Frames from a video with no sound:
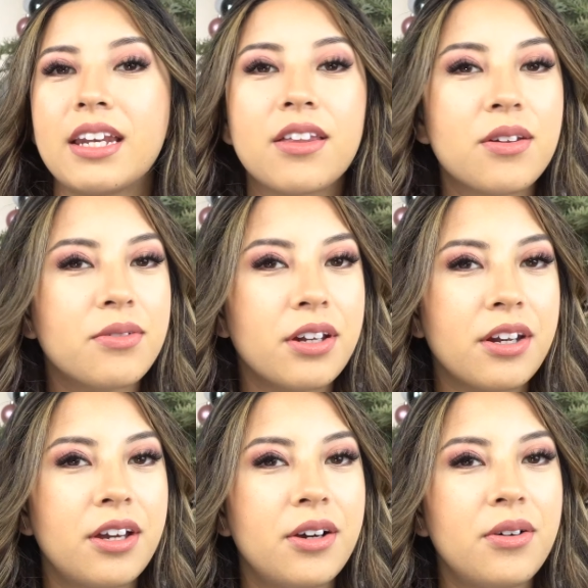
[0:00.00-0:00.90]
another
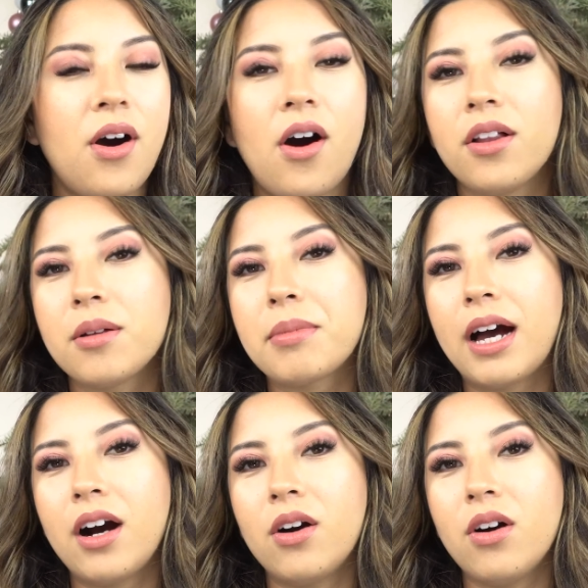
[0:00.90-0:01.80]
video all
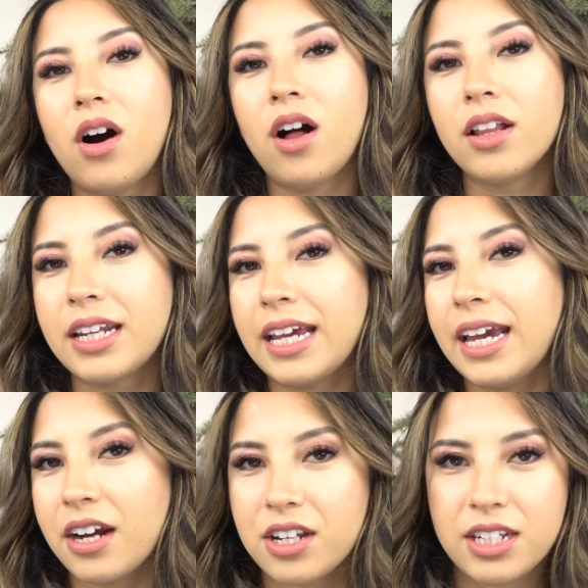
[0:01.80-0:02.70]
about holiday
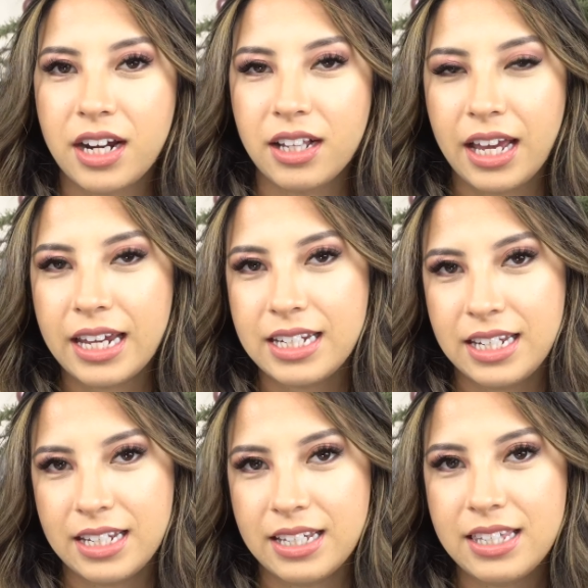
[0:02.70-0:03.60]
hairstyle
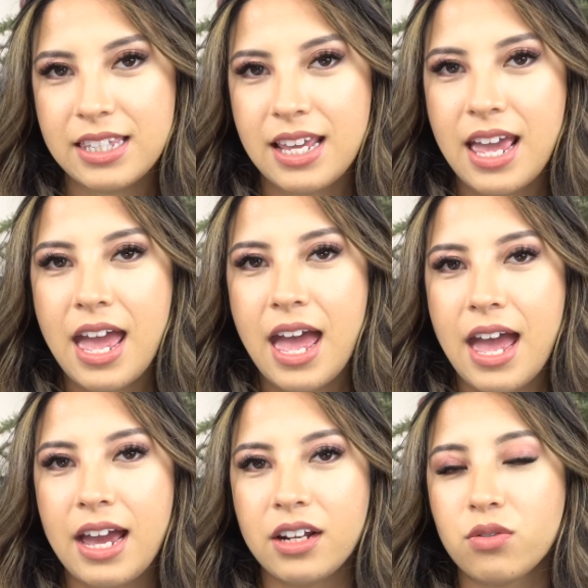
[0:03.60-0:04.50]
ideas,
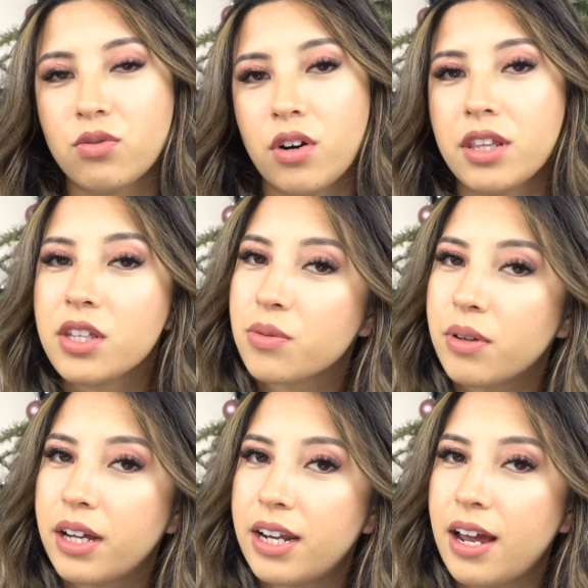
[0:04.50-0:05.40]
and for this
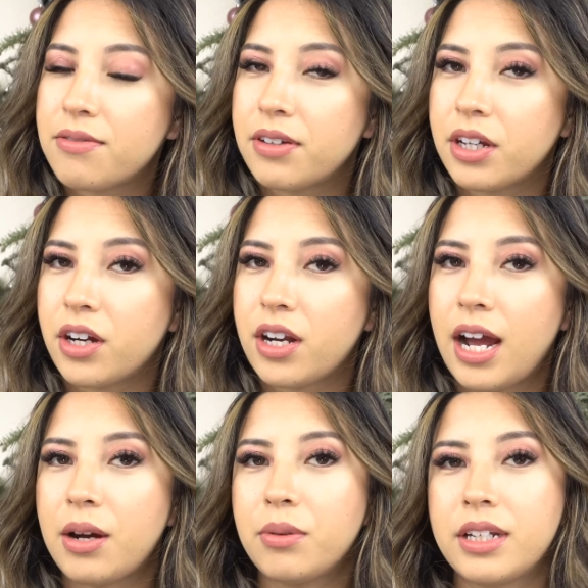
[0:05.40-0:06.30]
one I figured
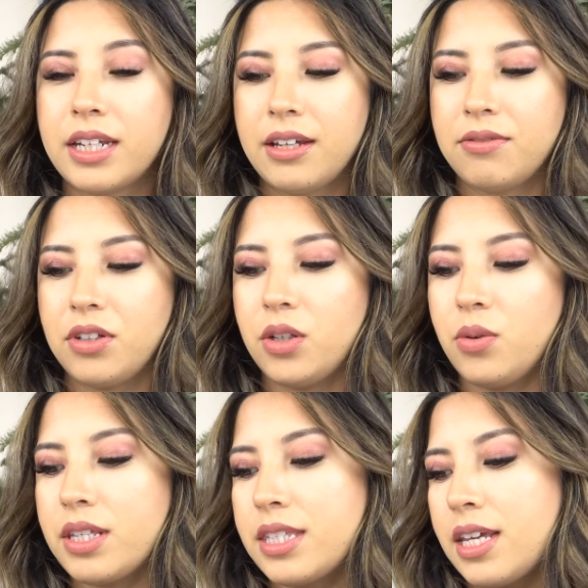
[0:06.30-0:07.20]
I would give
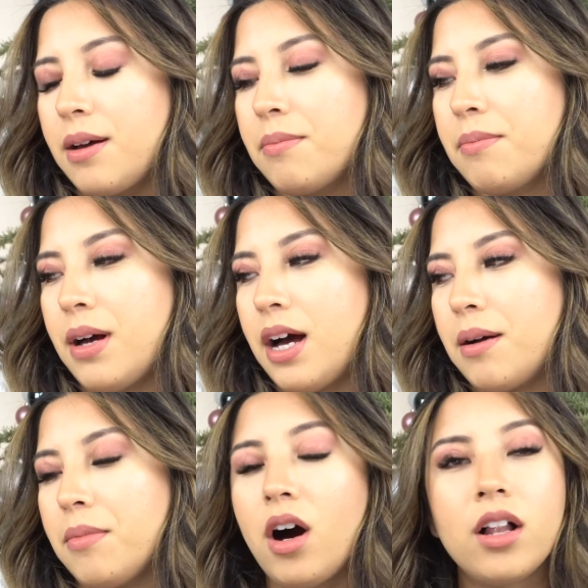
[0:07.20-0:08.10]
you some
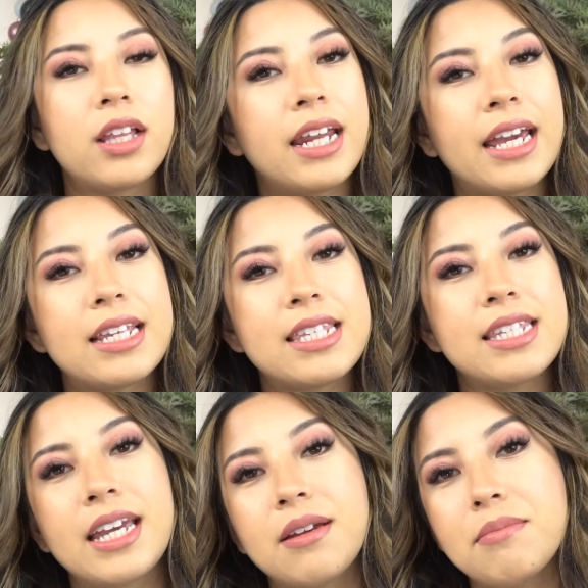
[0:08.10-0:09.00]
holiday
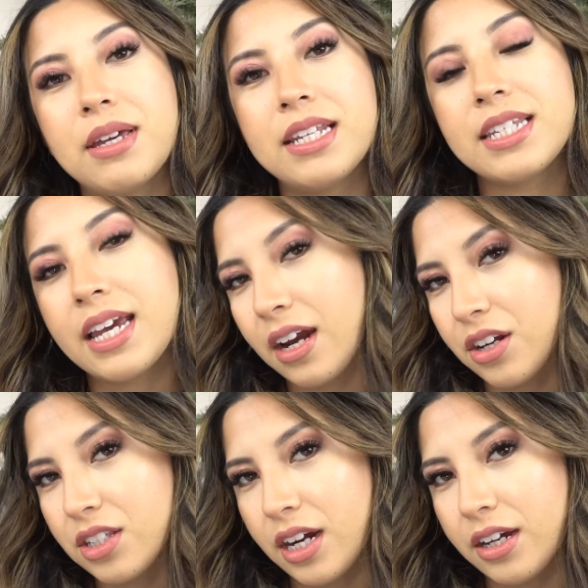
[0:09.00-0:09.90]
statement
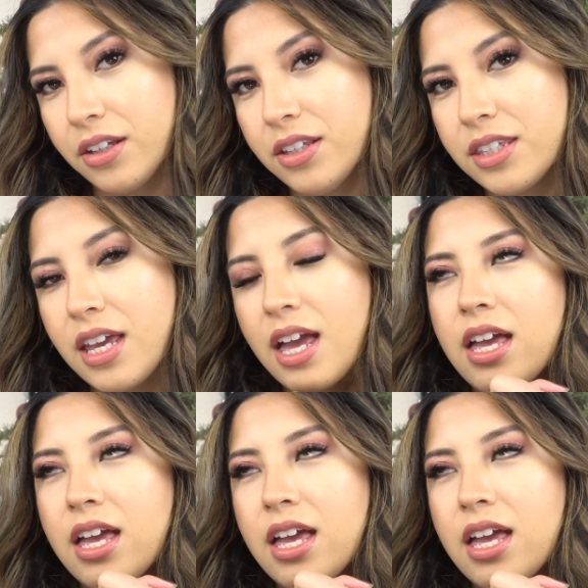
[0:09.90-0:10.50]
hairstyles.